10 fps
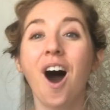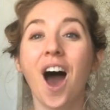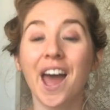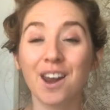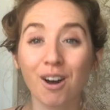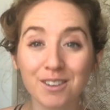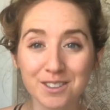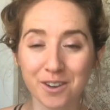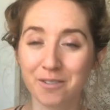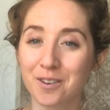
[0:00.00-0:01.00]
and
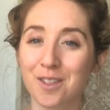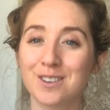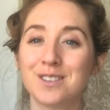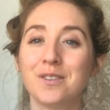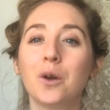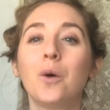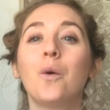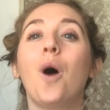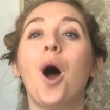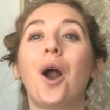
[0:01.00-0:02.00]
also for those of you
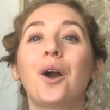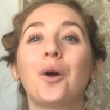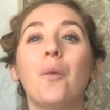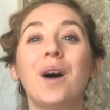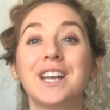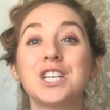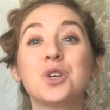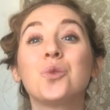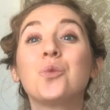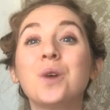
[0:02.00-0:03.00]
who are wanting
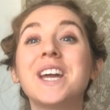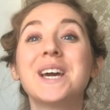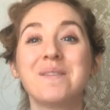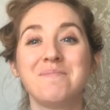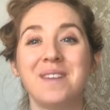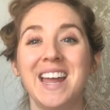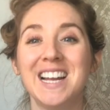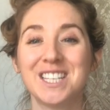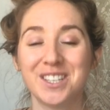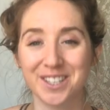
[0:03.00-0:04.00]
to recommit
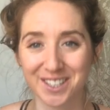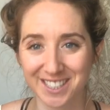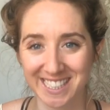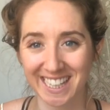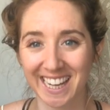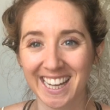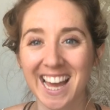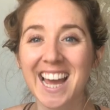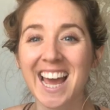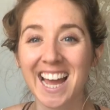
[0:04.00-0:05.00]
to your singing
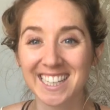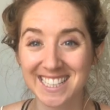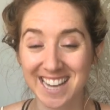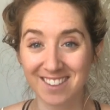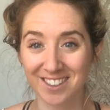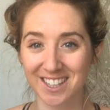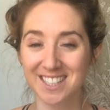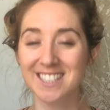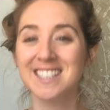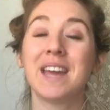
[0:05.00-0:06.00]

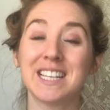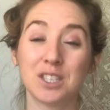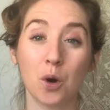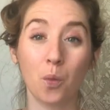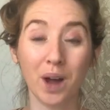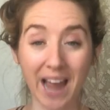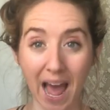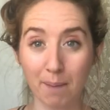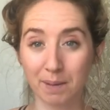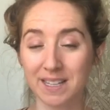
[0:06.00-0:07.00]
endeavors. So, what
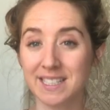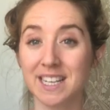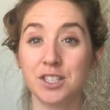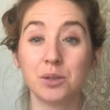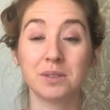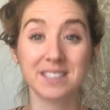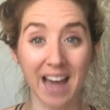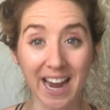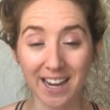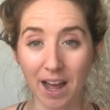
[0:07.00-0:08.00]
happens is you
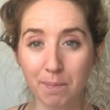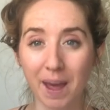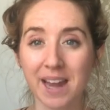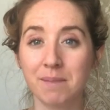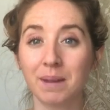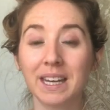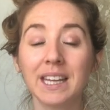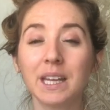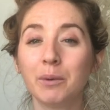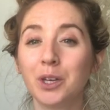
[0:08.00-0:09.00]
sign up, and
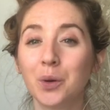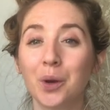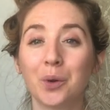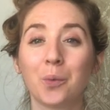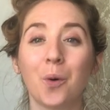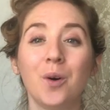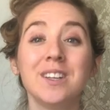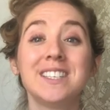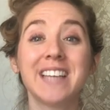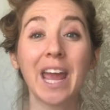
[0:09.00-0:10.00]
immediately when you
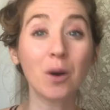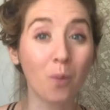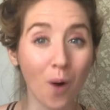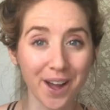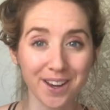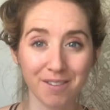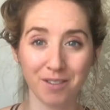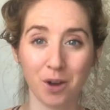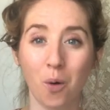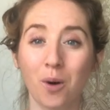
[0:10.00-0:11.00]
enroll, day one
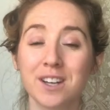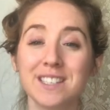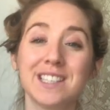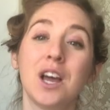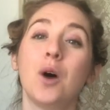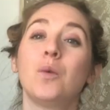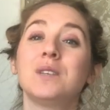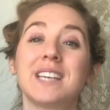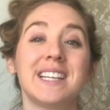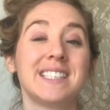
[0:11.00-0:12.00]
of the course
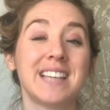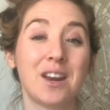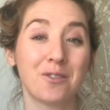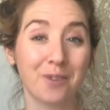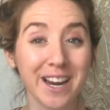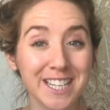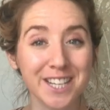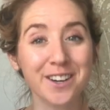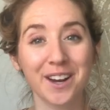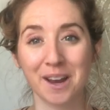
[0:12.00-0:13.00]
will get sent right
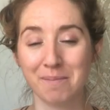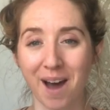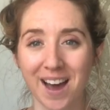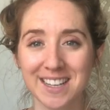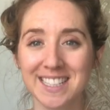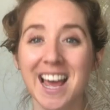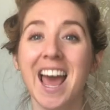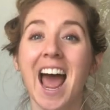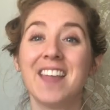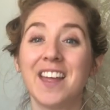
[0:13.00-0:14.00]
to your inbox,
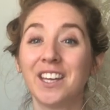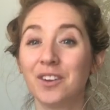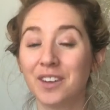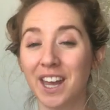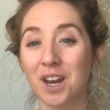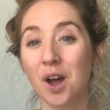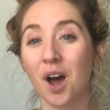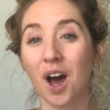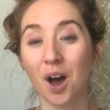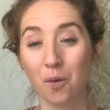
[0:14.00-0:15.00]
and then you'll get
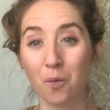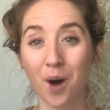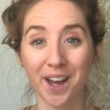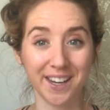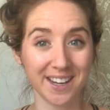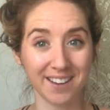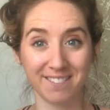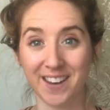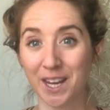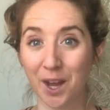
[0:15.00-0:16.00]
one
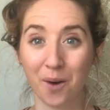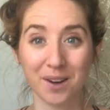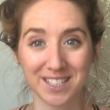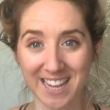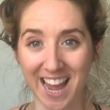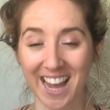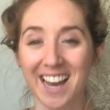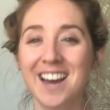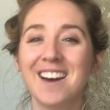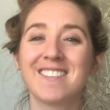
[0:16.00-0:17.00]
video a
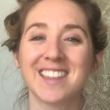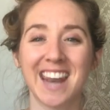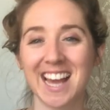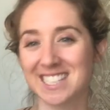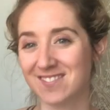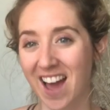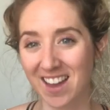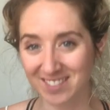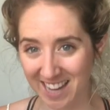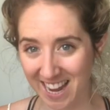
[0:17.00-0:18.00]
day for the next
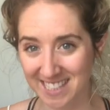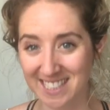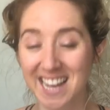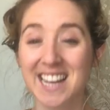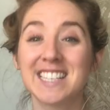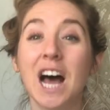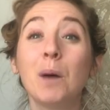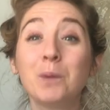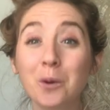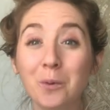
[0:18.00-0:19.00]
five days to
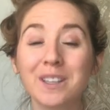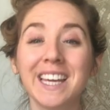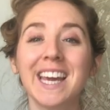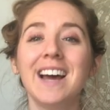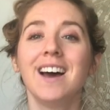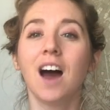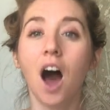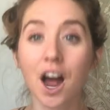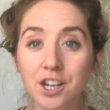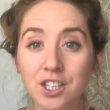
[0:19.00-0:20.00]
help you really
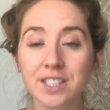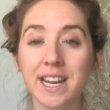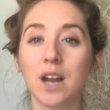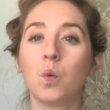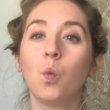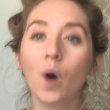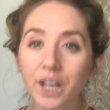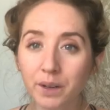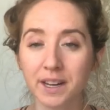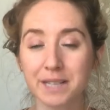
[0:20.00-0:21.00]
understand
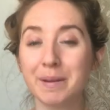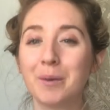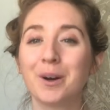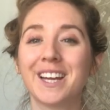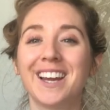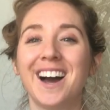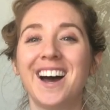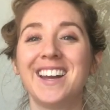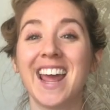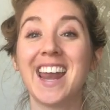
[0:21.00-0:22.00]
what you need to be working
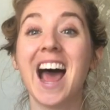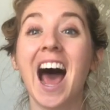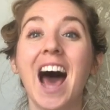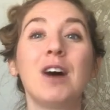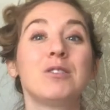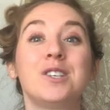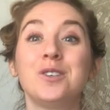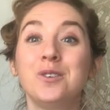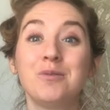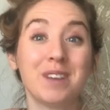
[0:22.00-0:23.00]
on and how
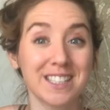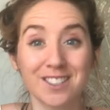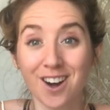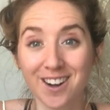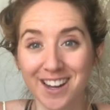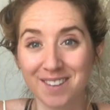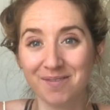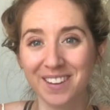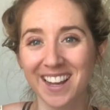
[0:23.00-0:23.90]
to get started.